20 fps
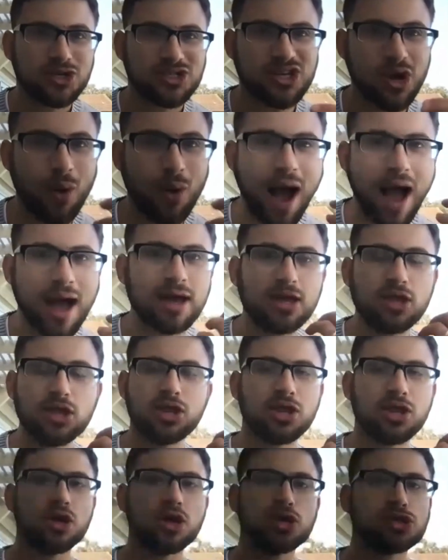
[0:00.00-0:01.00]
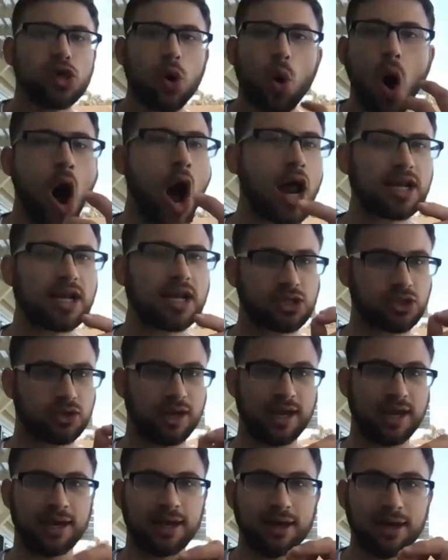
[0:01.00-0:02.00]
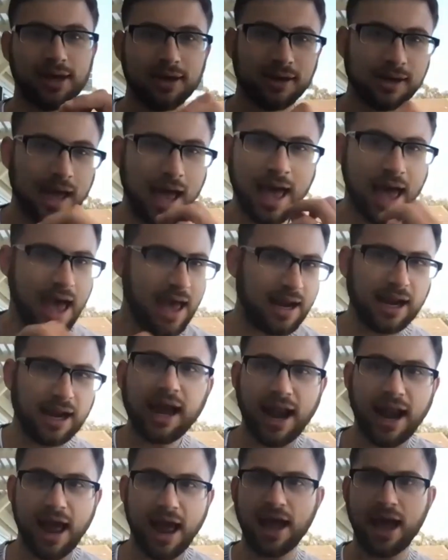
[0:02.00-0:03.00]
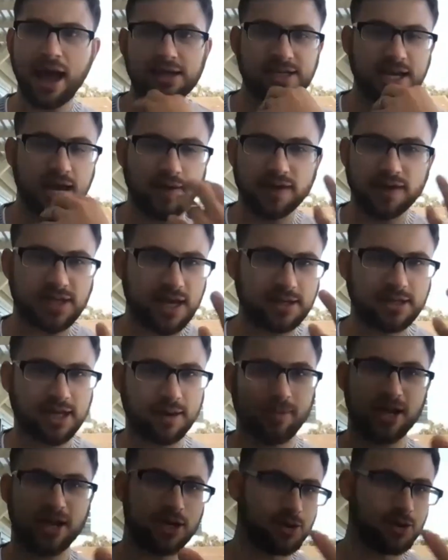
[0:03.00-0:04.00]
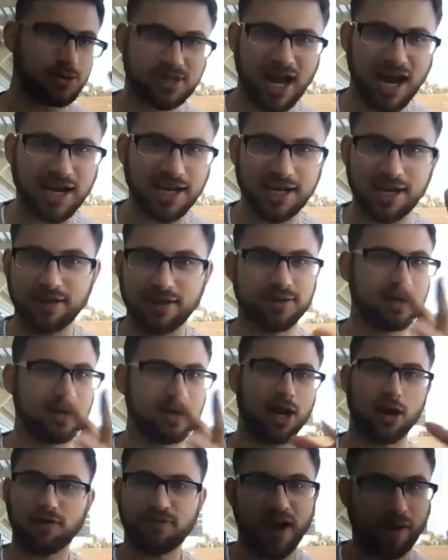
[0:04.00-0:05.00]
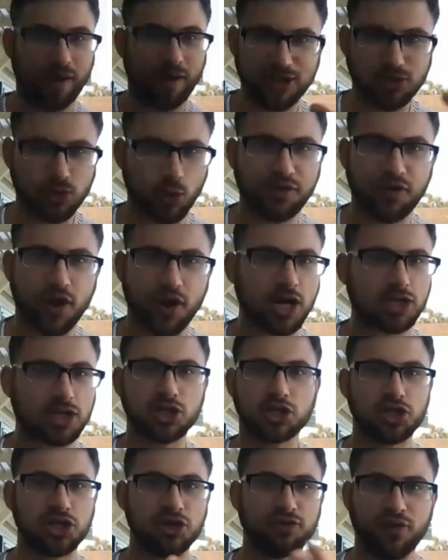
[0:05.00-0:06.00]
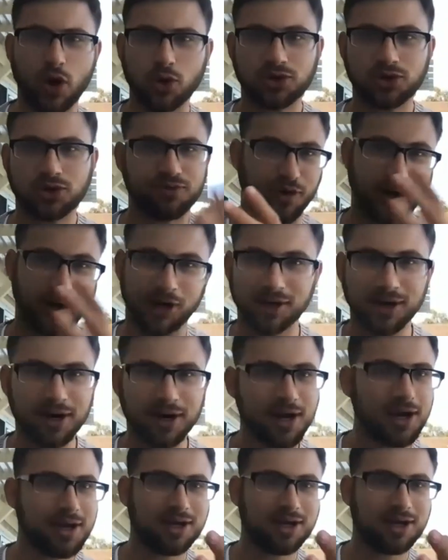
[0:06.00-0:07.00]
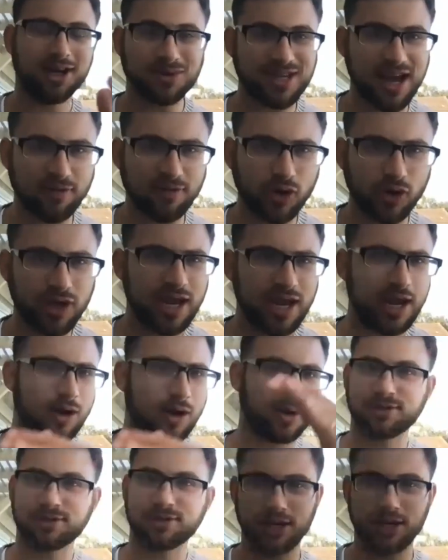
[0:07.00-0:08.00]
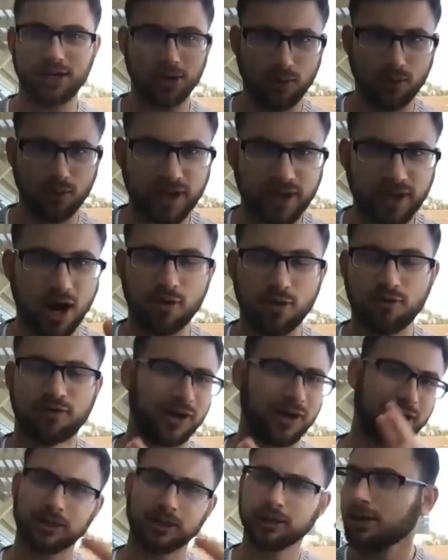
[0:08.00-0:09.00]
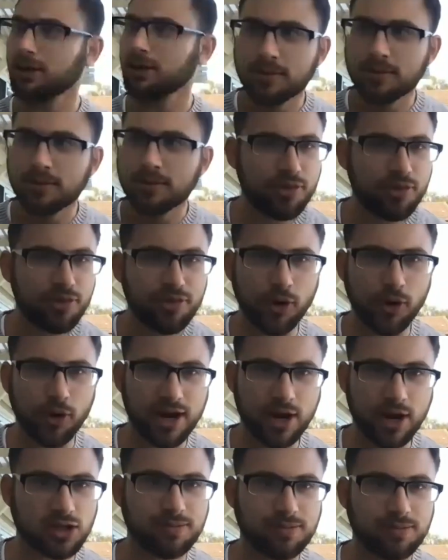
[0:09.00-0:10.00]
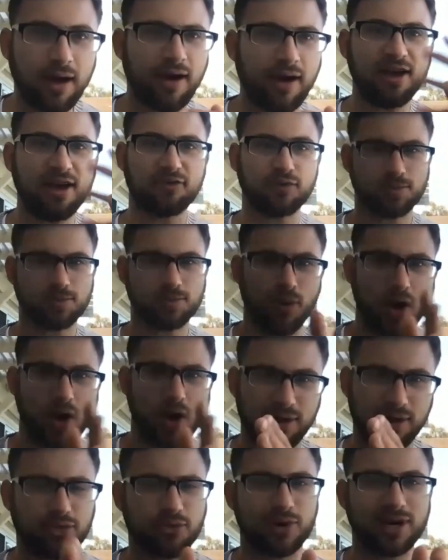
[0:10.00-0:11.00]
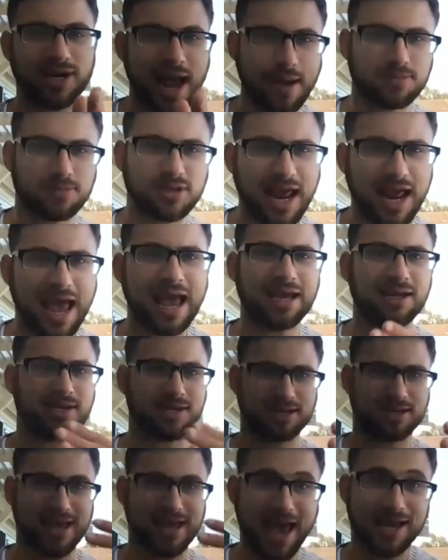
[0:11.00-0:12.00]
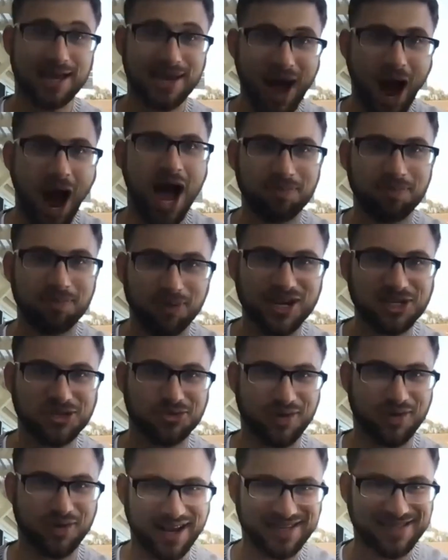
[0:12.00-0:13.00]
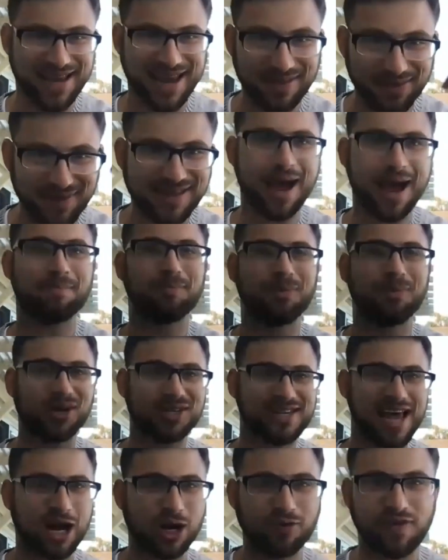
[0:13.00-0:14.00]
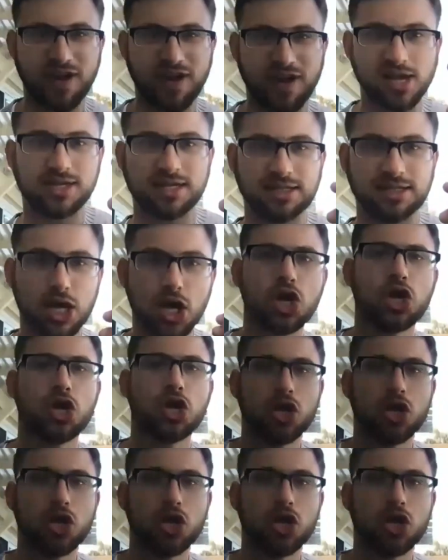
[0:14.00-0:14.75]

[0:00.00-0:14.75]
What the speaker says: So honestly, and again, I say this as somebody who's studied in, various Orthodox yeshivot for, several years, and who, for 30 years of my life was praying 3 times a day to say, God, please reinstate the temple and sacrifices.